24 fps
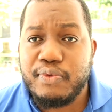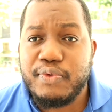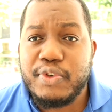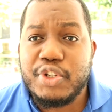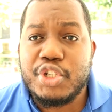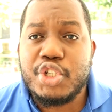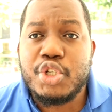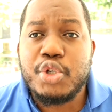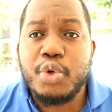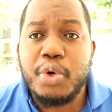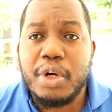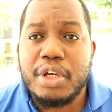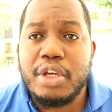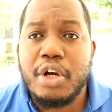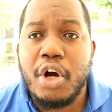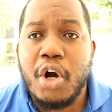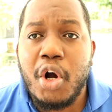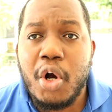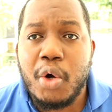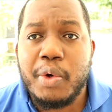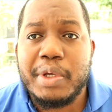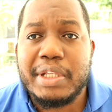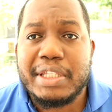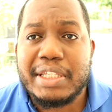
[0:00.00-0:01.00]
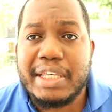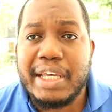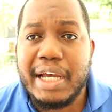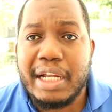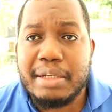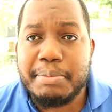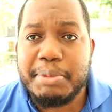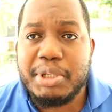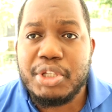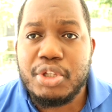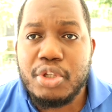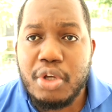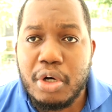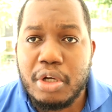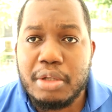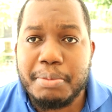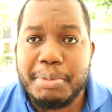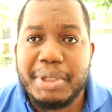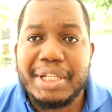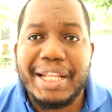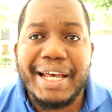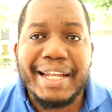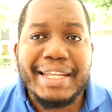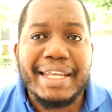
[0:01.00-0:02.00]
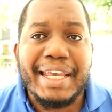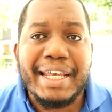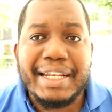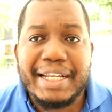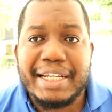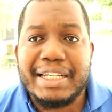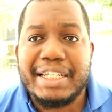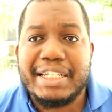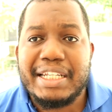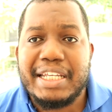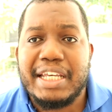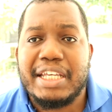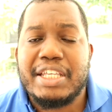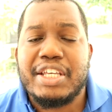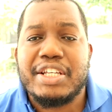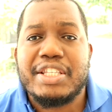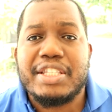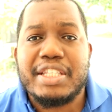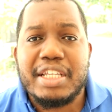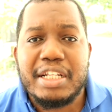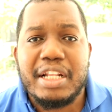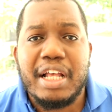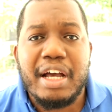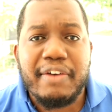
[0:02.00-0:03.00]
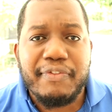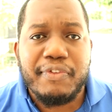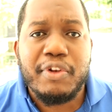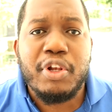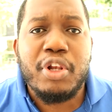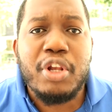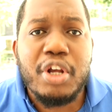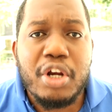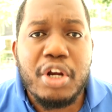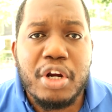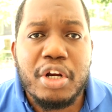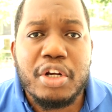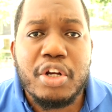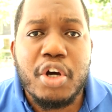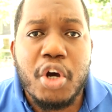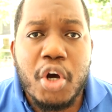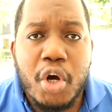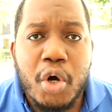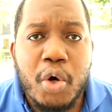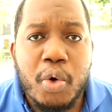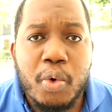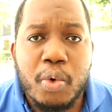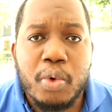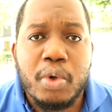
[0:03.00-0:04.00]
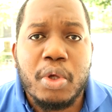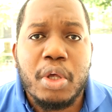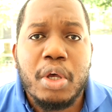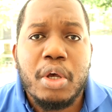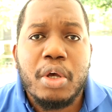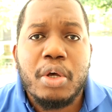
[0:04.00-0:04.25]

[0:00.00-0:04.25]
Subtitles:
to show you how it can be done, but at the end of the day, you still have to learn how